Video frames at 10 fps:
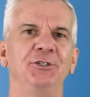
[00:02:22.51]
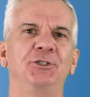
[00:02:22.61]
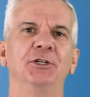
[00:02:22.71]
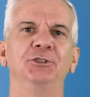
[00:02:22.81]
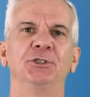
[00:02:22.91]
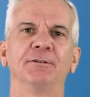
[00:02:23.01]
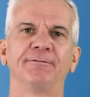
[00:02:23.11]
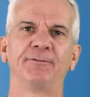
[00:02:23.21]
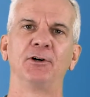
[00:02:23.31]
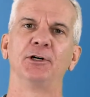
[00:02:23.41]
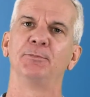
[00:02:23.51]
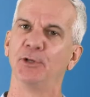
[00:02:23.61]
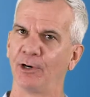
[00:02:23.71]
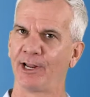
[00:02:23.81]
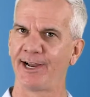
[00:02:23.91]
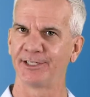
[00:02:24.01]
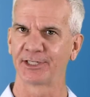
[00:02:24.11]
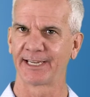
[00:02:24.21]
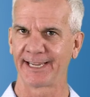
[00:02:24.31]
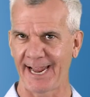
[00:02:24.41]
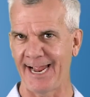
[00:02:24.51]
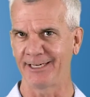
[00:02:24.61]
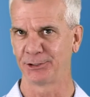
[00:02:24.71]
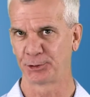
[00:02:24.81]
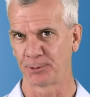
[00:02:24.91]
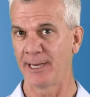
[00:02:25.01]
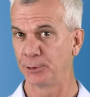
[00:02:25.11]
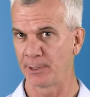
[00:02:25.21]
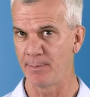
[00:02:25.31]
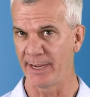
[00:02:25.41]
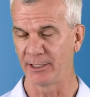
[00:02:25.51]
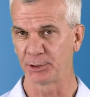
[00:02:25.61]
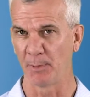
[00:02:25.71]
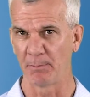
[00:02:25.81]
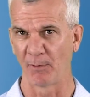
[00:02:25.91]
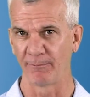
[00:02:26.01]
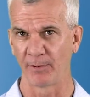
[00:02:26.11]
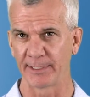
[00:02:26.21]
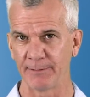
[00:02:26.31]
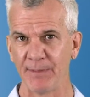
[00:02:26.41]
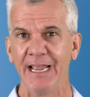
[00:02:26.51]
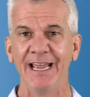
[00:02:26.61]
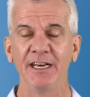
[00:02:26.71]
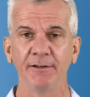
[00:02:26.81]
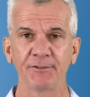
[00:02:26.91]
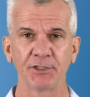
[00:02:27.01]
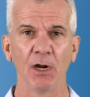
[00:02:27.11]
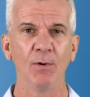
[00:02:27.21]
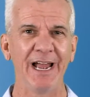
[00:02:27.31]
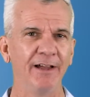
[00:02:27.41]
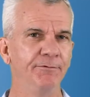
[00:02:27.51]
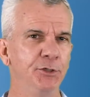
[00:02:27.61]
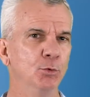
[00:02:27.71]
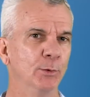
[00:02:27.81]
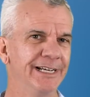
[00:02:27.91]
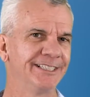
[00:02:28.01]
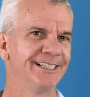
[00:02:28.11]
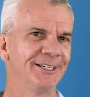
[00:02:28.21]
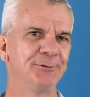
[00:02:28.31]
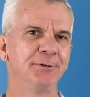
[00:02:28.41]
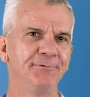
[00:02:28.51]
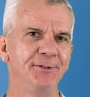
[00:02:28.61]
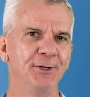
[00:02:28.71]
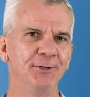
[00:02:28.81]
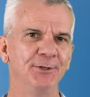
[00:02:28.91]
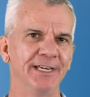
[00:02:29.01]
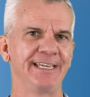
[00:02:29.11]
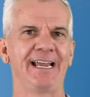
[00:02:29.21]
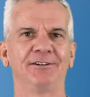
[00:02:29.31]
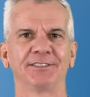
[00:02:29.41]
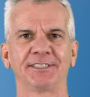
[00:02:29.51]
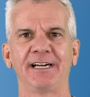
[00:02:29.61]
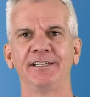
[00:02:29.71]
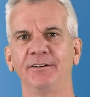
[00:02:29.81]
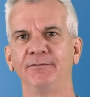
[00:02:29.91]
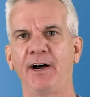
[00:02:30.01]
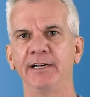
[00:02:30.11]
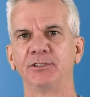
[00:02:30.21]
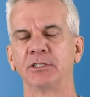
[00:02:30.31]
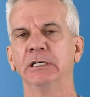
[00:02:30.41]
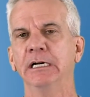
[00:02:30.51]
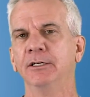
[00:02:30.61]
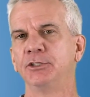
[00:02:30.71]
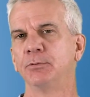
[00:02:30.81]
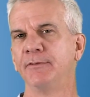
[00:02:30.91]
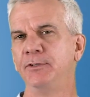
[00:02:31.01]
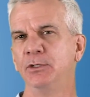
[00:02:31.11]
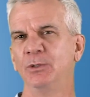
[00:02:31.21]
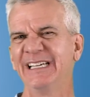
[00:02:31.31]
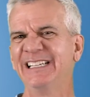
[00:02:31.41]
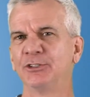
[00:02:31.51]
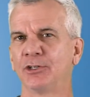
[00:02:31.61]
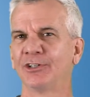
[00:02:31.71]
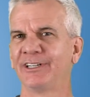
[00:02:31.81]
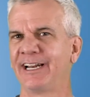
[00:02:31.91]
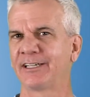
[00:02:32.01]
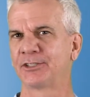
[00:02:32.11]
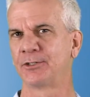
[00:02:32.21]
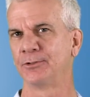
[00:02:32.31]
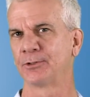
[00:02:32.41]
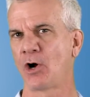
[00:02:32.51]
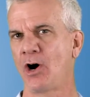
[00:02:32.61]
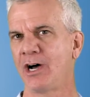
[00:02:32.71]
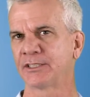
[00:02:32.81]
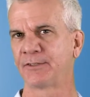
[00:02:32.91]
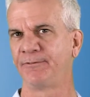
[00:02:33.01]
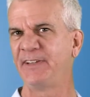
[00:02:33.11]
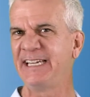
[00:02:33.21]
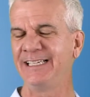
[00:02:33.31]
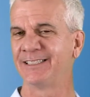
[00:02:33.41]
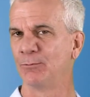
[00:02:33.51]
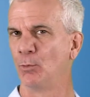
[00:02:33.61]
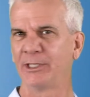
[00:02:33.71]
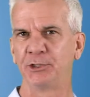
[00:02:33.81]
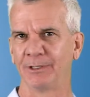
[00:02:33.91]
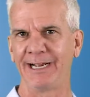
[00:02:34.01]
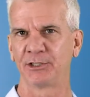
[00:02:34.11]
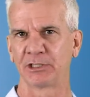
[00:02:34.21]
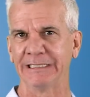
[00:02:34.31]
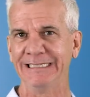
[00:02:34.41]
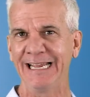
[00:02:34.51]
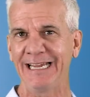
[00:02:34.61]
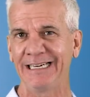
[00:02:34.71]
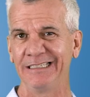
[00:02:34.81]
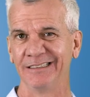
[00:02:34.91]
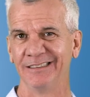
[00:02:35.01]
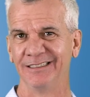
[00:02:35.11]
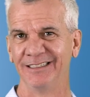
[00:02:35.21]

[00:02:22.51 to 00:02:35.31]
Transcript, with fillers: Does your firm utilize cash treasury management portfolio? And if so, have you recently reviewed any outside advisor to review internal and external cost, fees, and what you're actually netting?